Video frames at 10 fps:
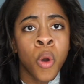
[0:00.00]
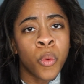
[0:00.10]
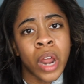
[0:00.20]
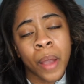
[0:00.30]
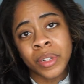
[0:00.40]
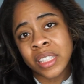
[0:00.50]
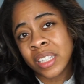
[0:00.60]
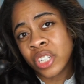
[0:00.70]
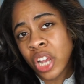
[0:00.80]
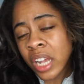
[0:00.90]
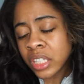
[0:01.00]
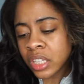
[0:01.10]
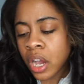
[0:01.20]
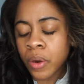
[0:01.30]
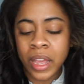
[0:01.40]
What I would suggest
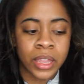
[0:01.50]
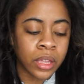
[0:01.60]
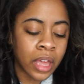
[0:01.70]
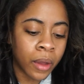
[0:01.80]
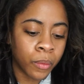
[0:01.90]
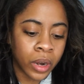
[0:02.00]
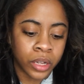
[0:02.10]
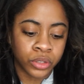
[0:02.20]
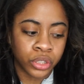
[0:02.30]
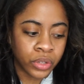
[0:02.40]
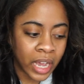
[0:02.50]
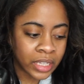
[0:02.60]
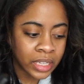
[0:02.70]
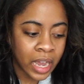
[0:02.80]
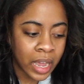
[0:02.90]
though, and I think that what I'll do
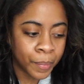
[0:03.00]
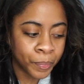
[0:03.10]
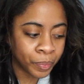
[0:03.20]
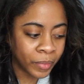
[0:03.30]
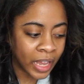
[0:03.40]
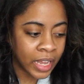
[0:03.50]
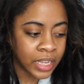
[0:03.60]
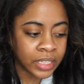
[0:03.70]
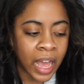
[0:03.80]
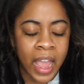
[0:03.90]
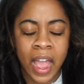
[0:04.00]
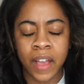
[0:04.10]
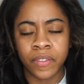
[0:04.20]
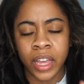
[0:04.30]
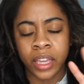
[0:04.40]
next time, is I
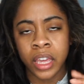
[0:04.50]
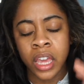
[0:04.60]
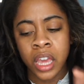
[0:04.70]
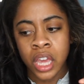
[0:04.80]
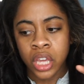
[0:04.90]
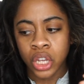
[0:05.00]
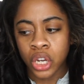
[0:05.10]
have like, you